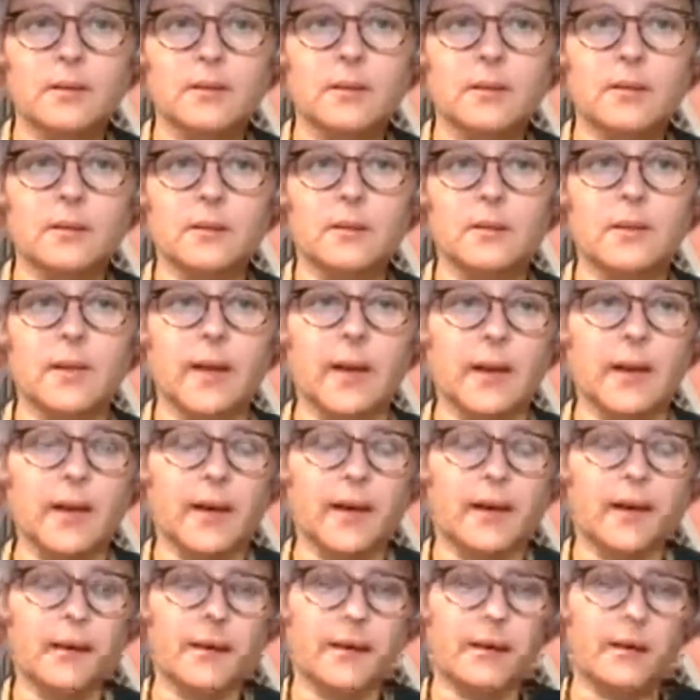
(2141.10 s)
that
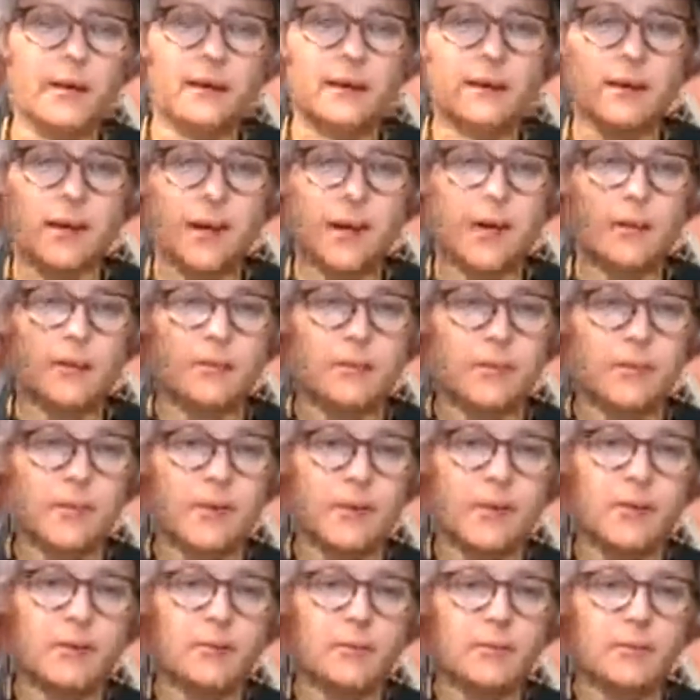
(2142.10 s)
I don't
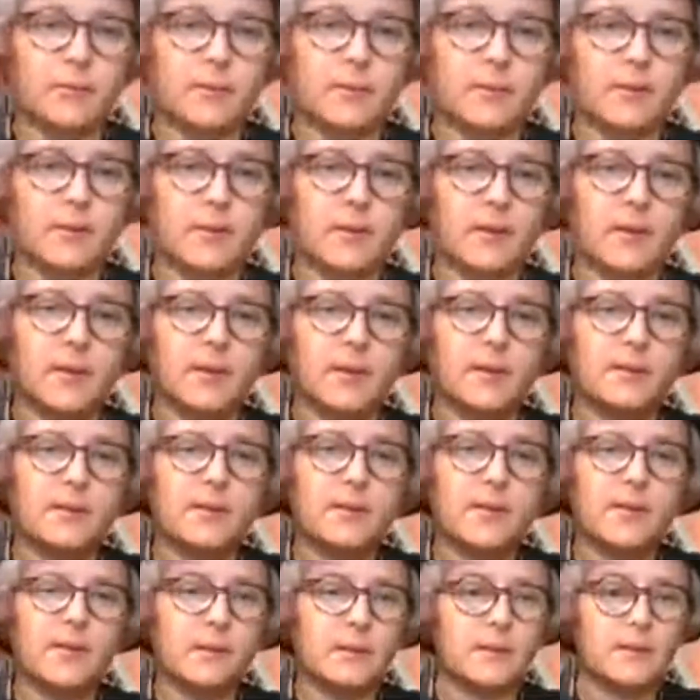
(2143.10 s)
know. Is
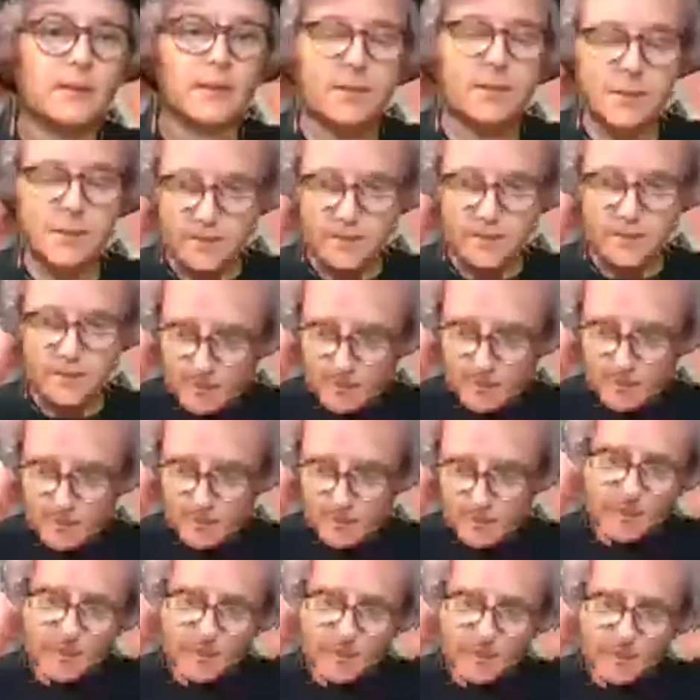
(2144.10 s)
this
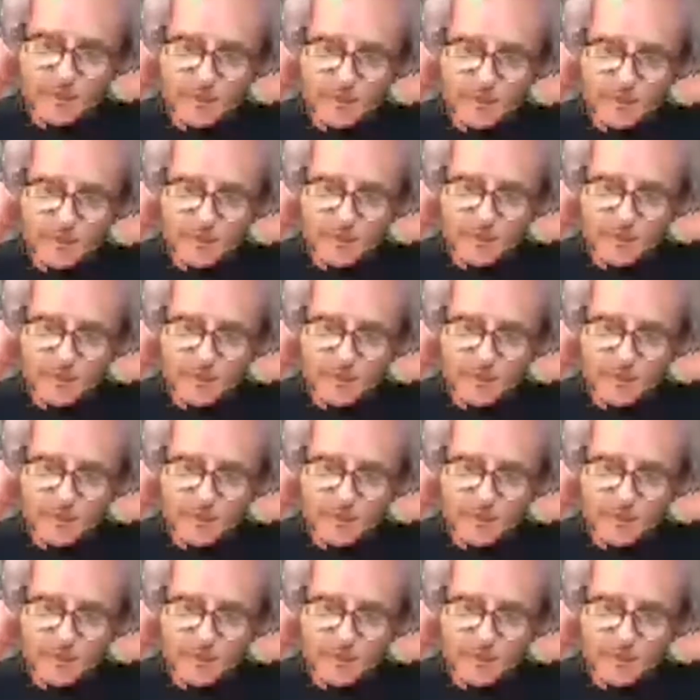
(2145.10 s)
here?